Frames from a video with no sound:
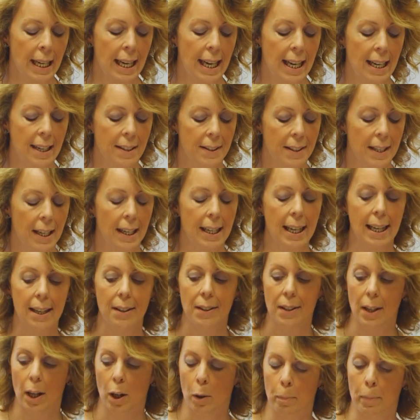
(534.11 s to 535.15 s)
is an
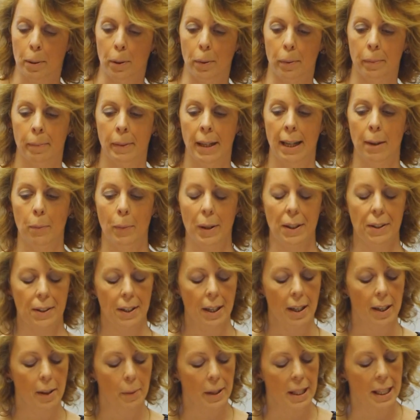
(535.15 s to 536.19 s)
example, and we
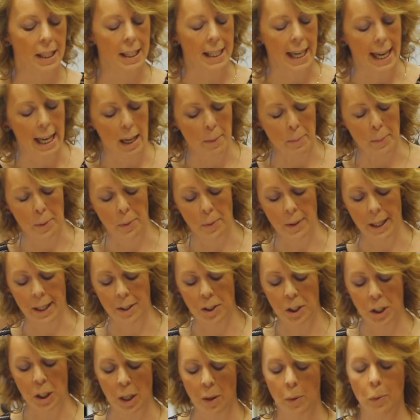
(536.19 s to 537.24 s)
start with a table
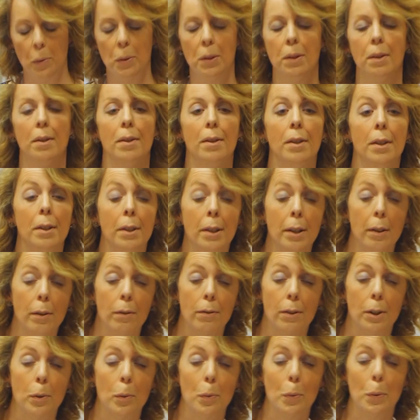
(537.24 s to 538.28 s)
that shows the new
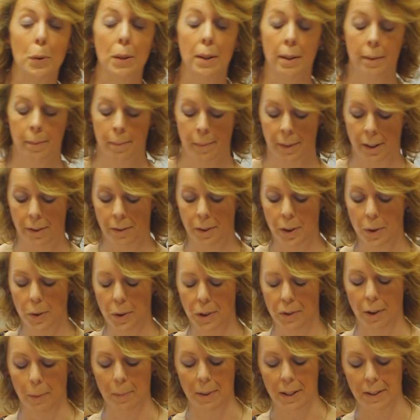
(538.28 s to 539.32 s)
rules, the
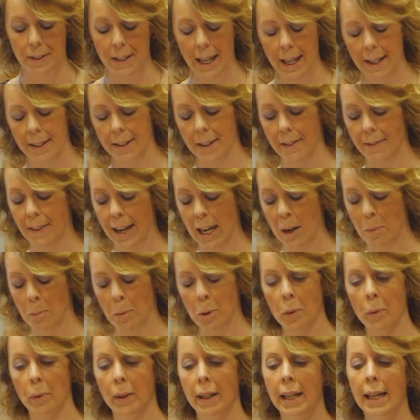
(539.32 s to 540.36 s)
rules from the 6th of
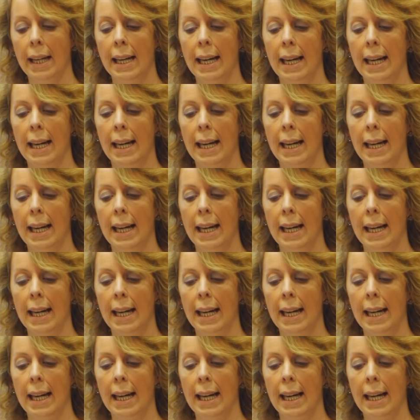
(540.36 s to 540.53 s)
April,